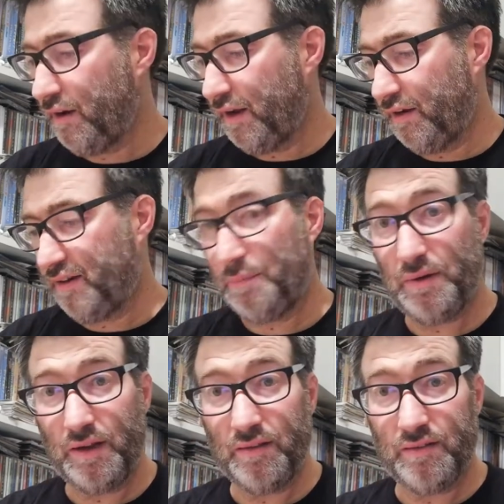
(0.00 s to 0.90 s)
in
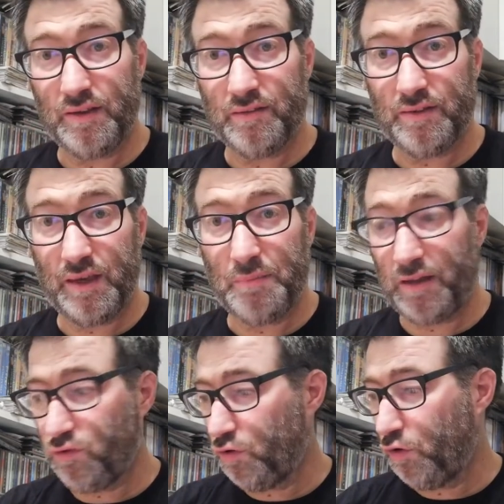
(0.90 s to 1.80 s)
Japanese is
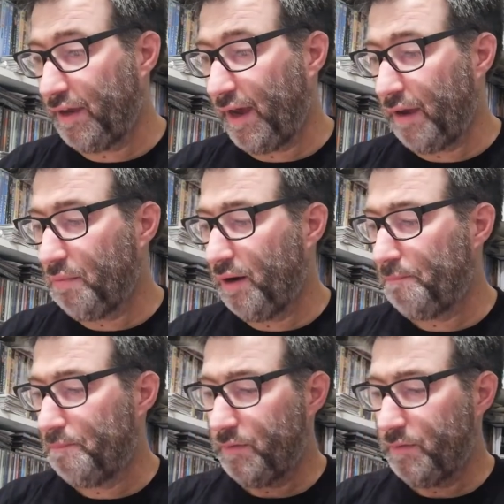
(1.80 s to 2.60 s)
Kimetsu no Yaiba,